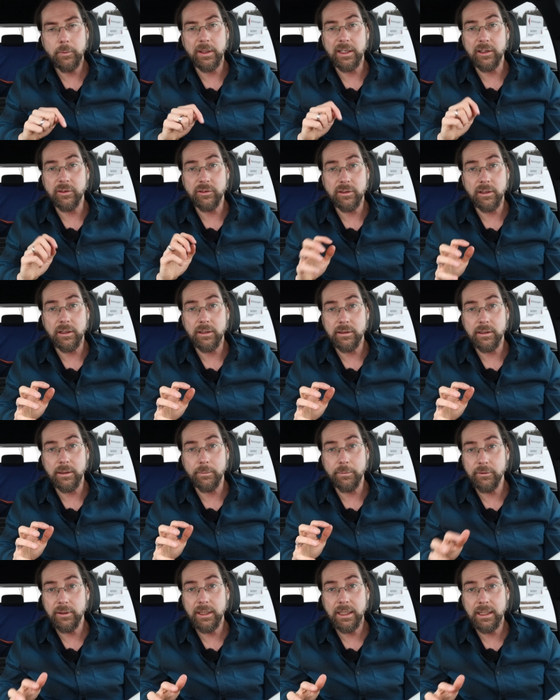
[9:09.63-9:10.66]
when I start
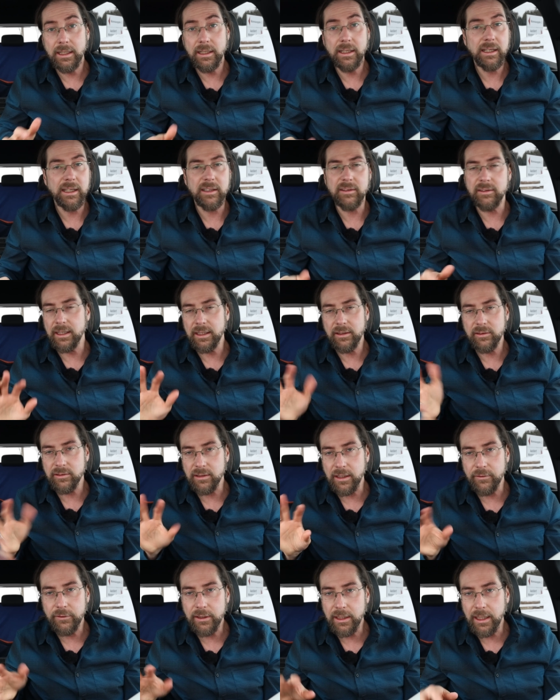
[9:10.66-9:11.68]
preheating, it takes
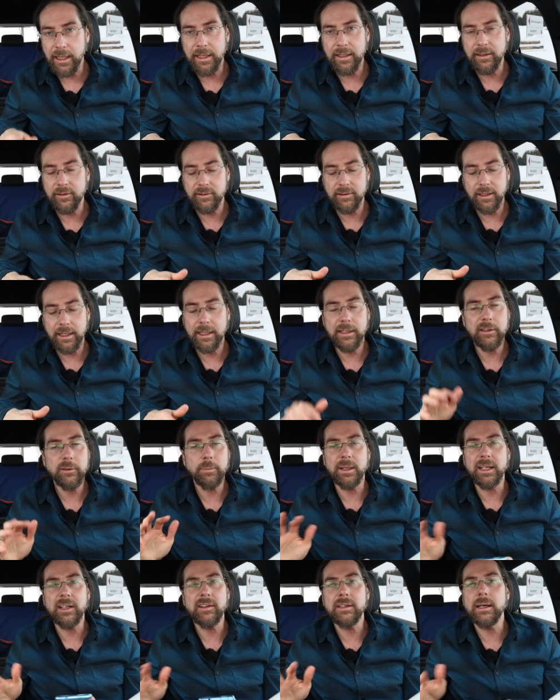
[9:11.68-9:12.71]
70-80 seconds,
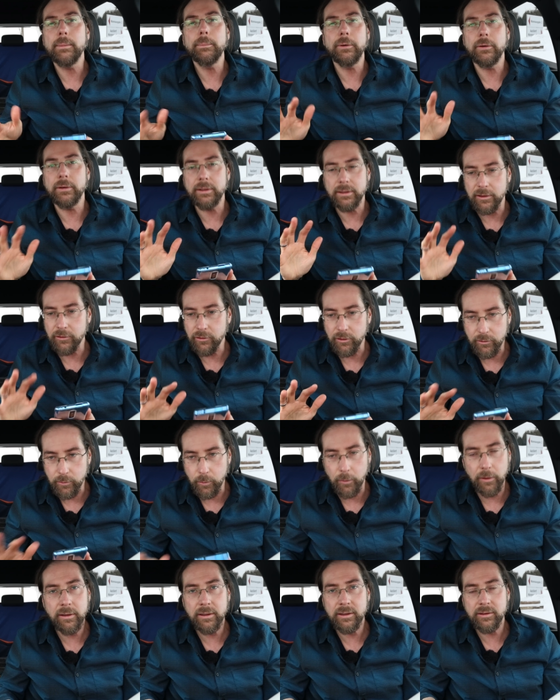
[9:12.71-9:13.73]
but at some point it just
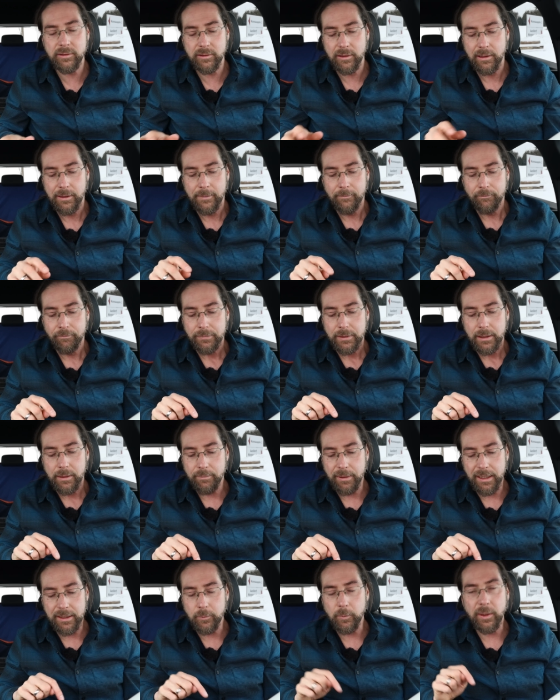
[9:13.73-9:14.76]
works.
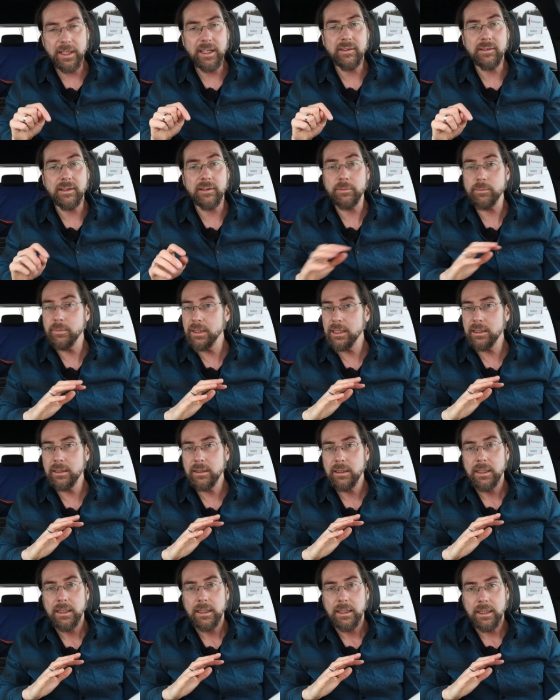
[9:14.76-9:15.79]
But when it says
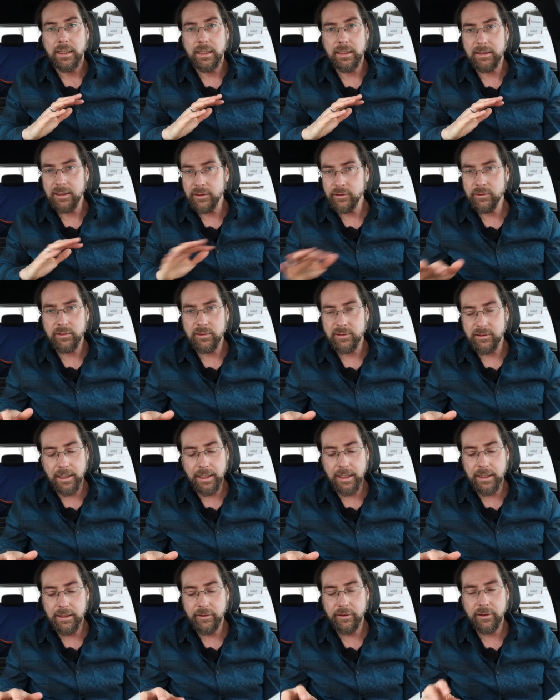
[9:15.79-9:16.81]
min, it doesn't
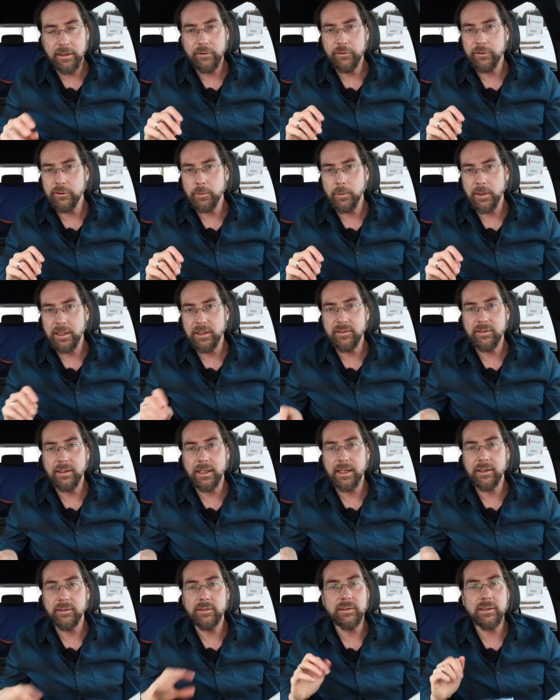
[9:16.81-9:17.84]
say anything for 20
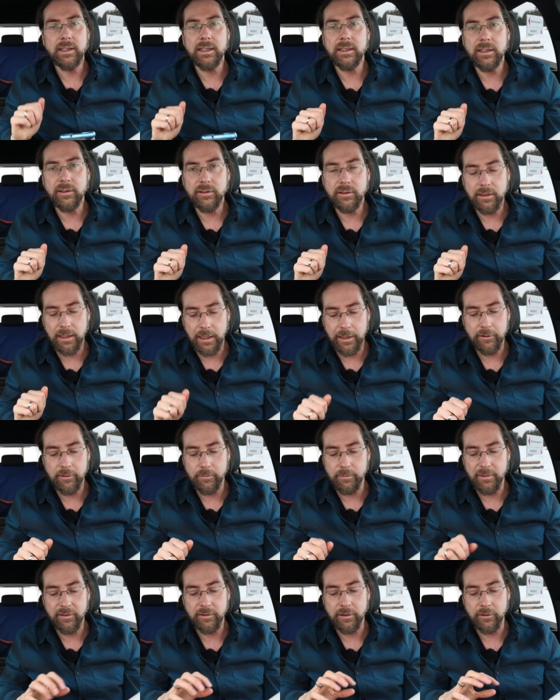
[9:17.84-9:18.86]
seconds, and then there's an error
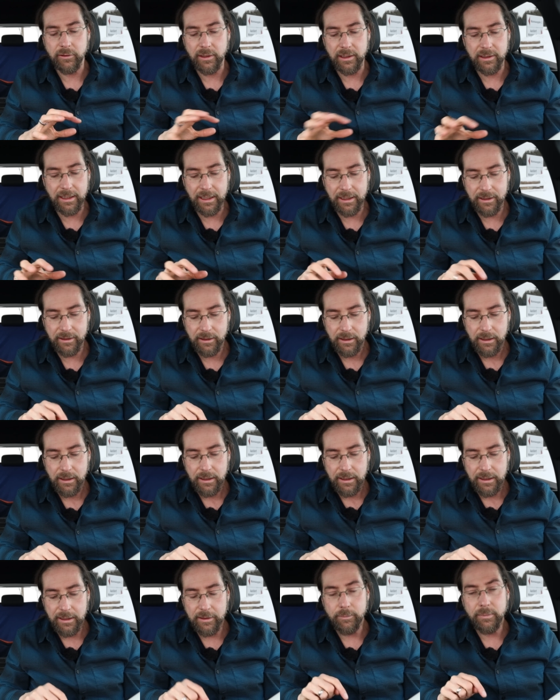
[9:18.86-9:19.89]
message. And then
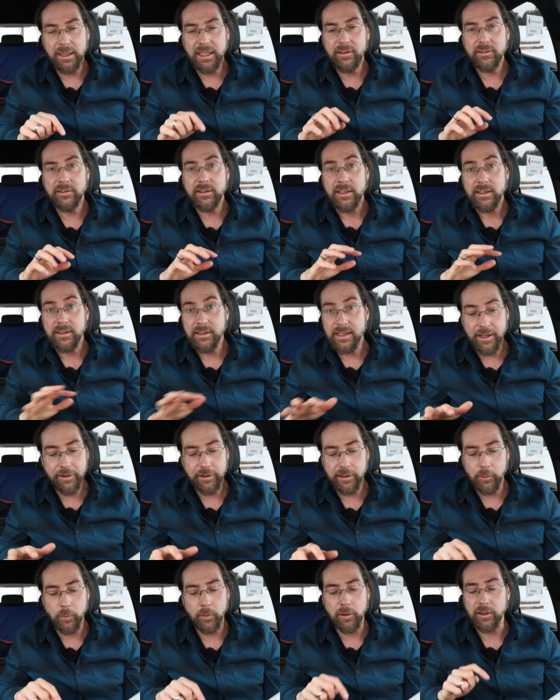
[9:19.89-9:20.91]
it means
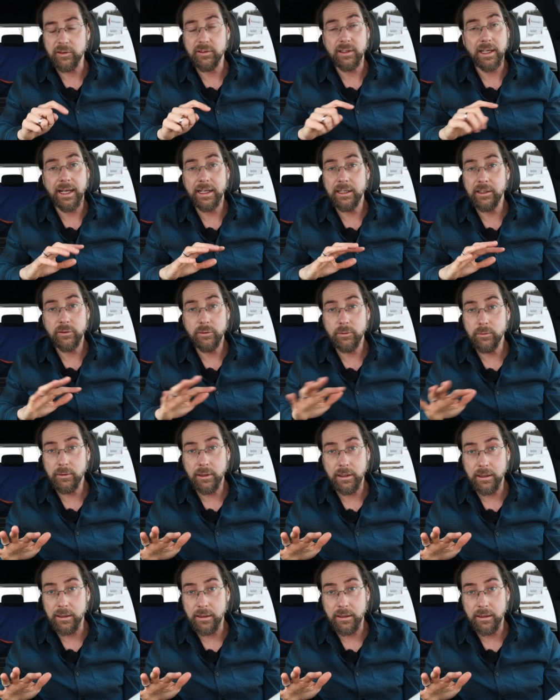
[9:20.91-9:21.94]
nothing works. I cannot do